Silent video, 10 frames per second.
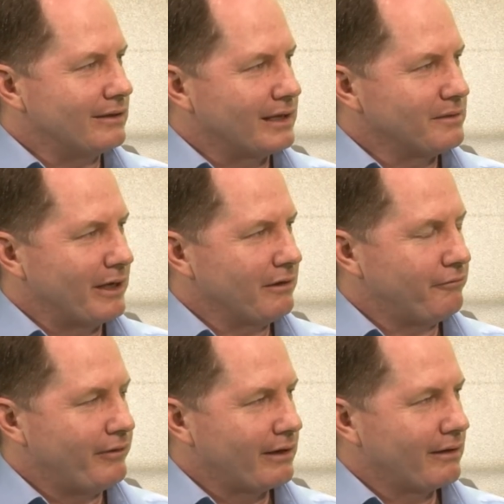as a matter
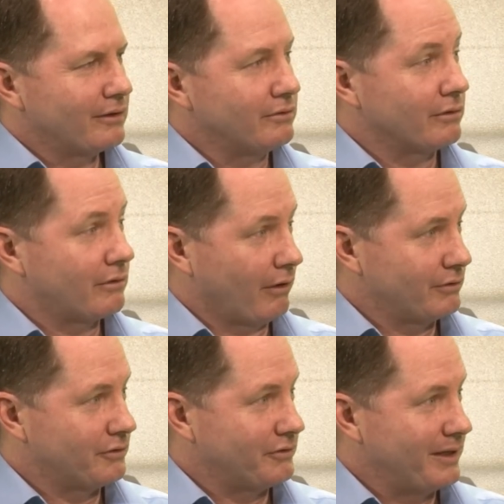of fact, to the
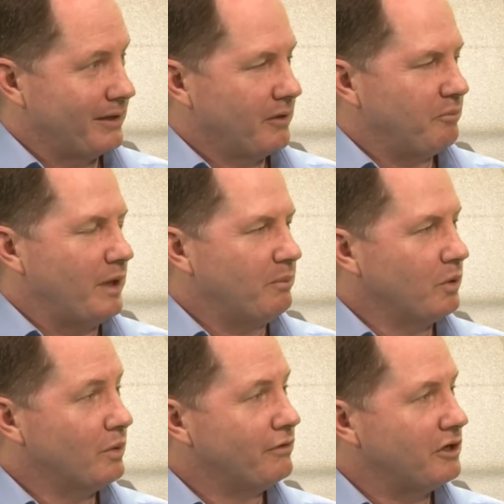contrary,
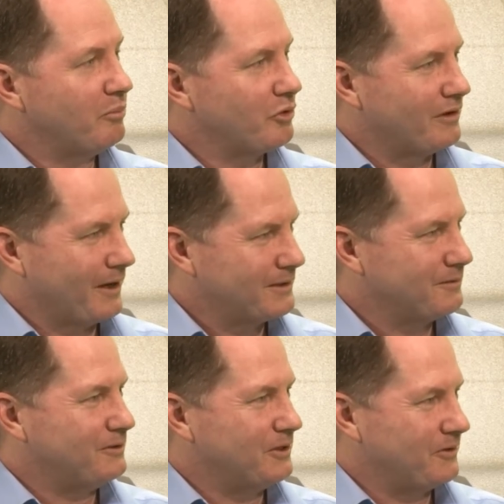people were very
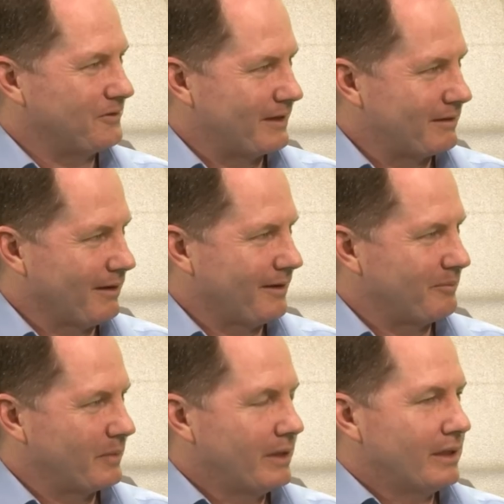productive during that
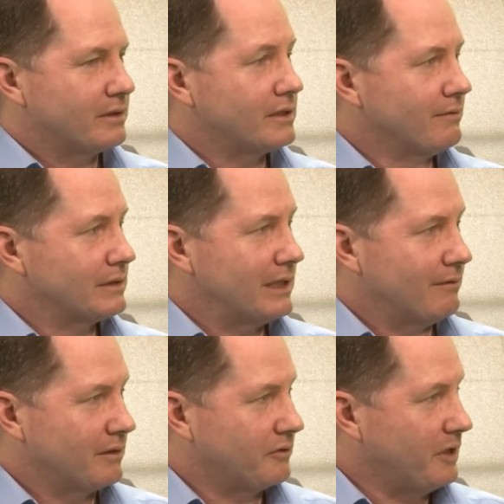time. Service
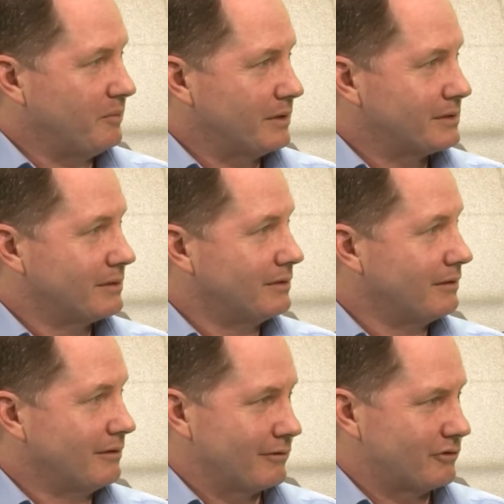level agreements
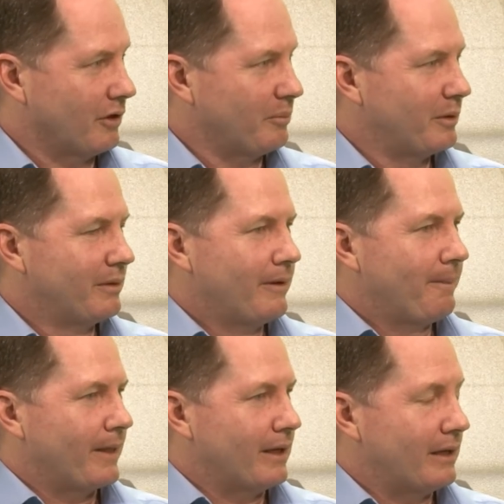did not drop.
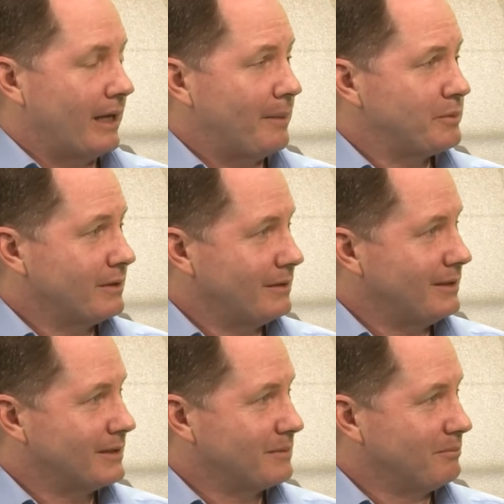
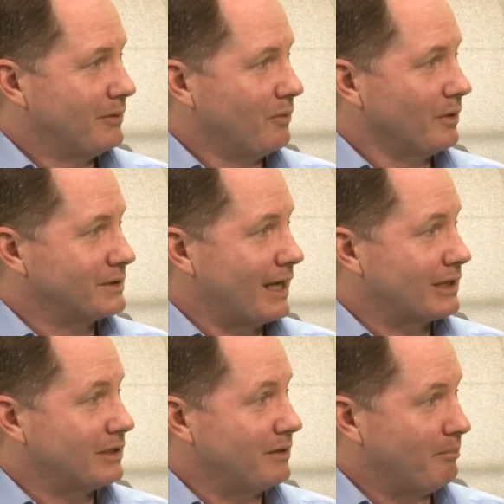Absenteeism was
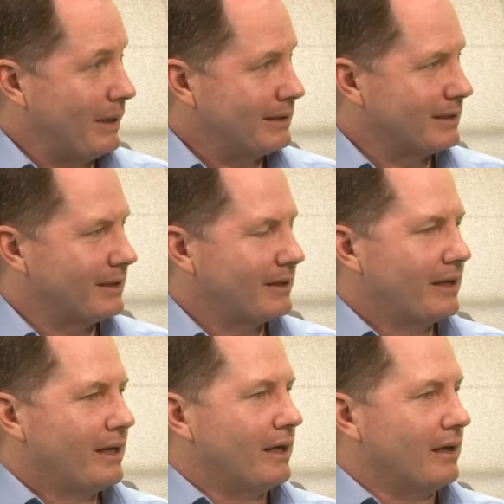actually better.
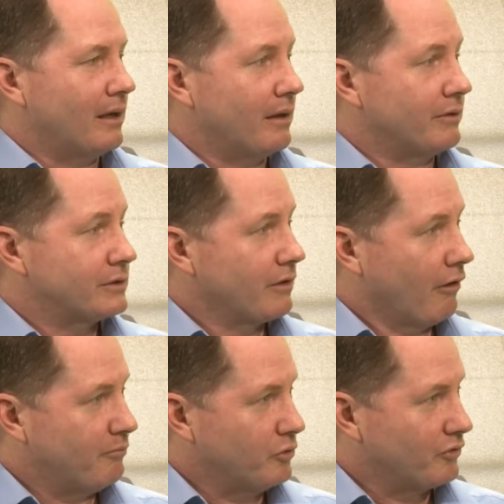The
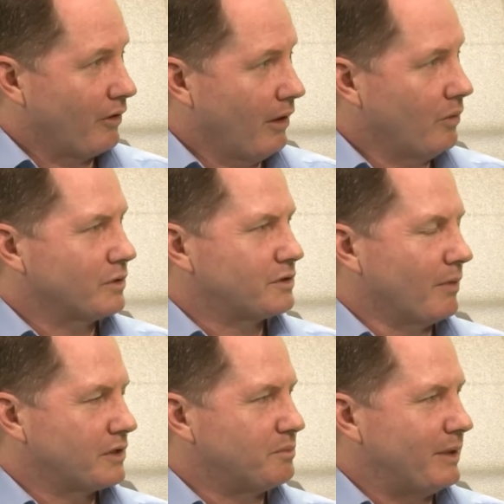staff morale was
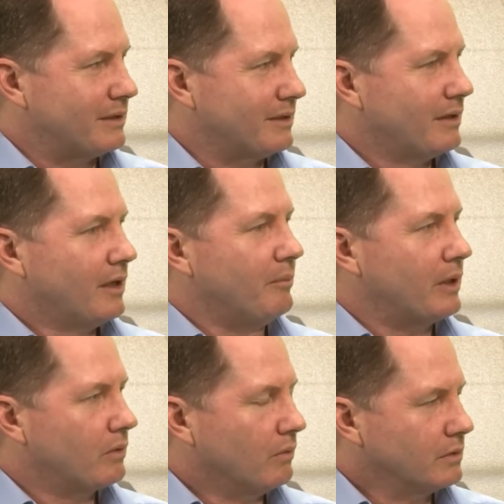much better
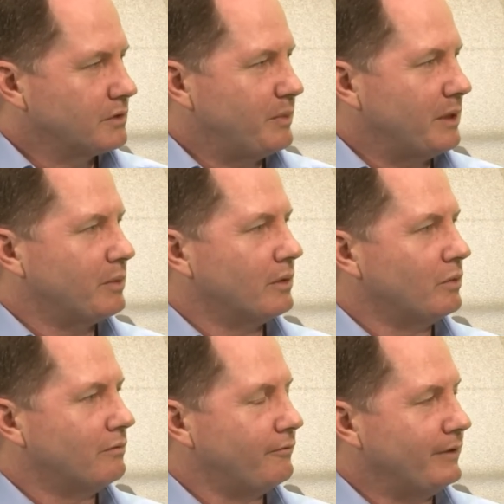because people
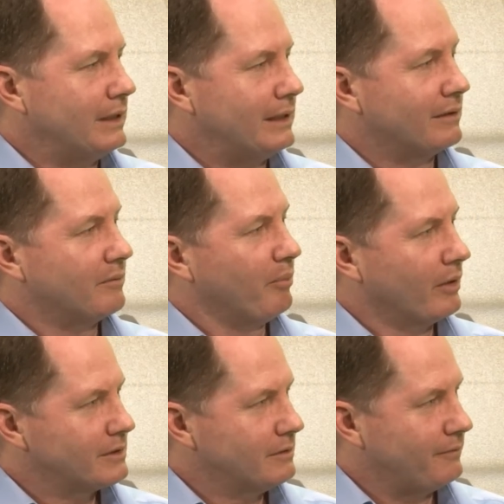were feeling the
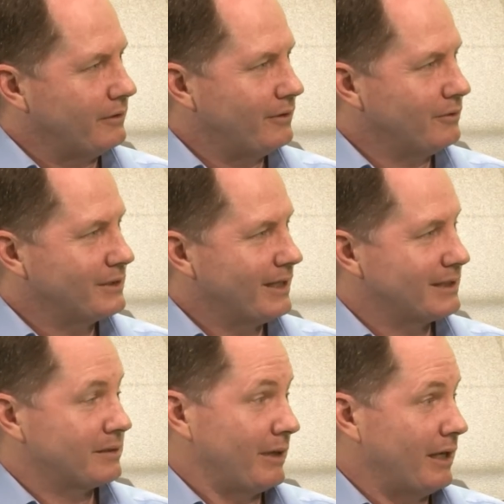positive enthusiasm,